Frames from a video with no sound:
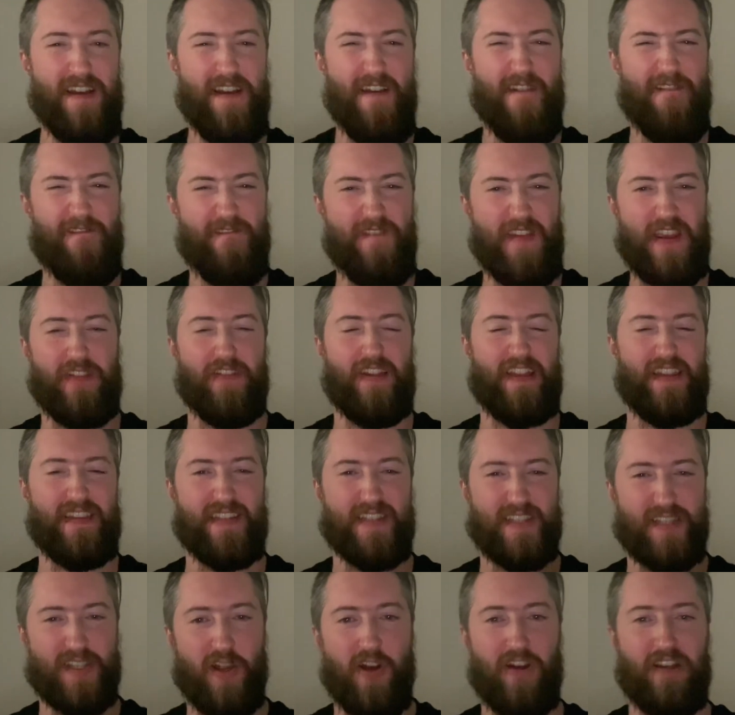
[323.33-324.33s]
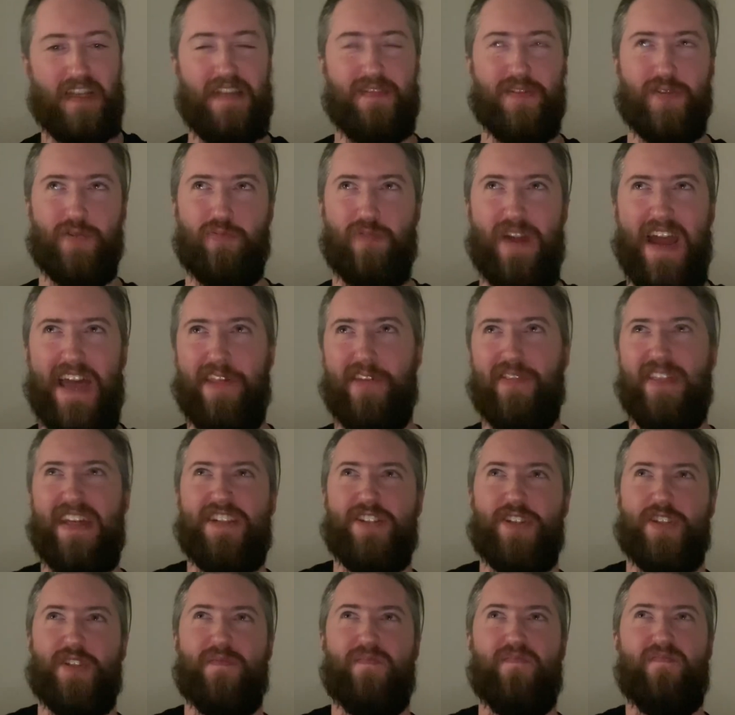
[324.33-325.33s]
feeling this song is, rather than
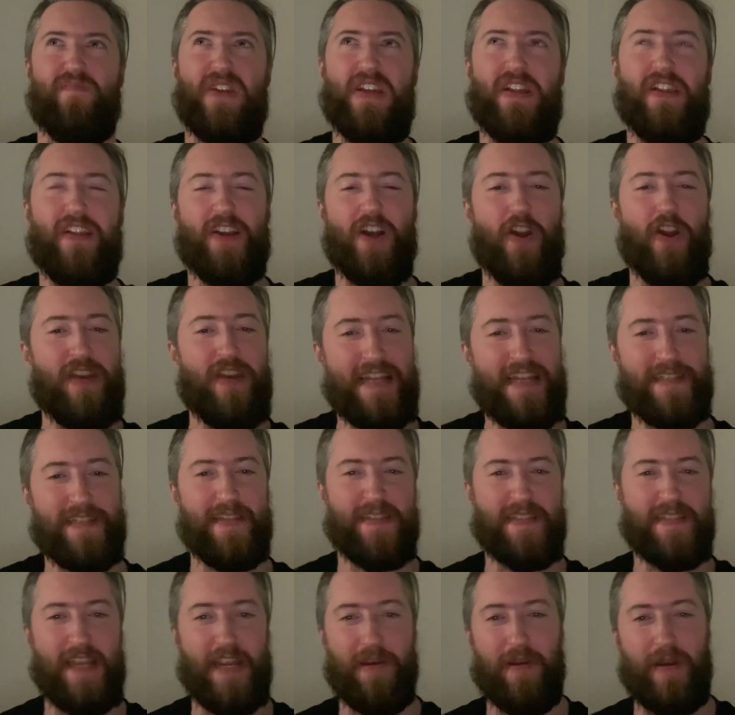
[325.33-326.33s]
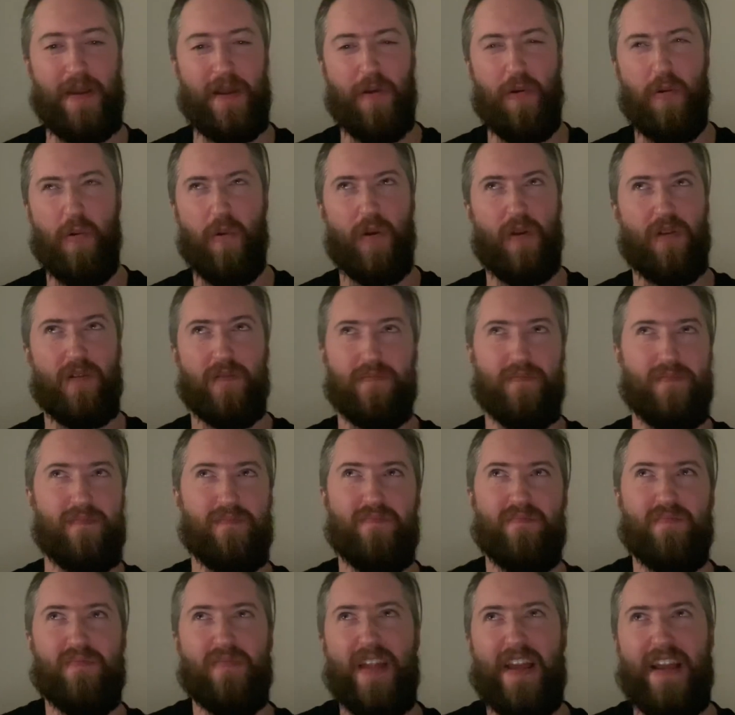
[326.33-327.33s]
just feeling unnecessary or
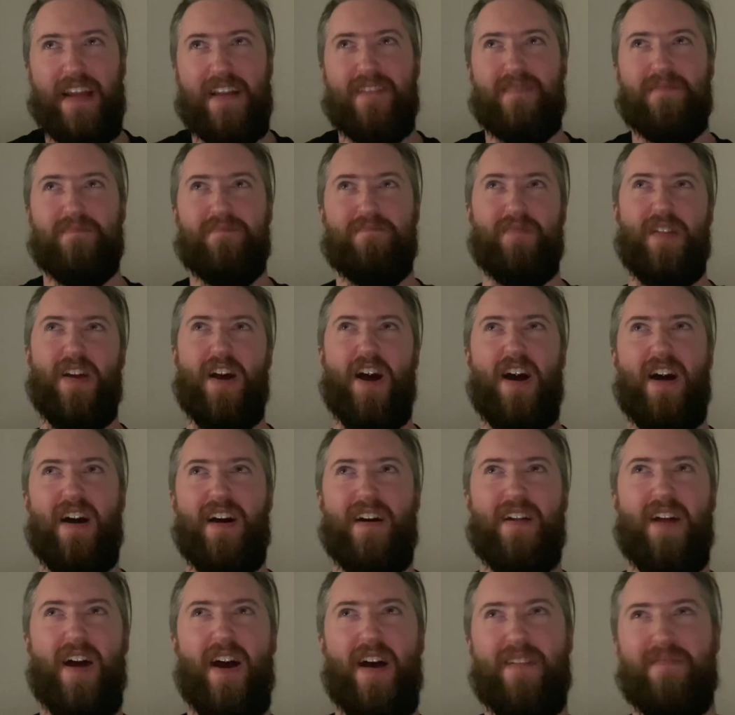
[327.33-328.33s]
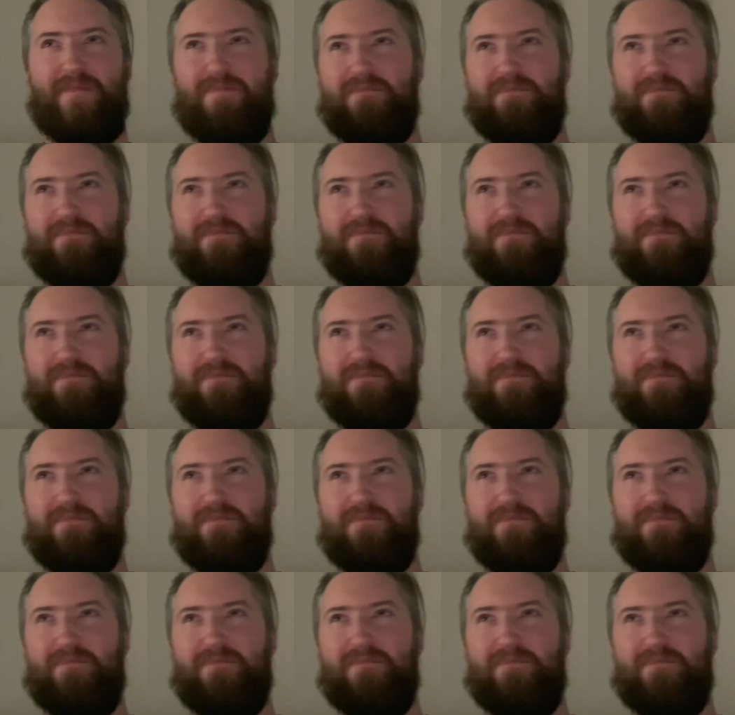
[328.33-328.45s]
like a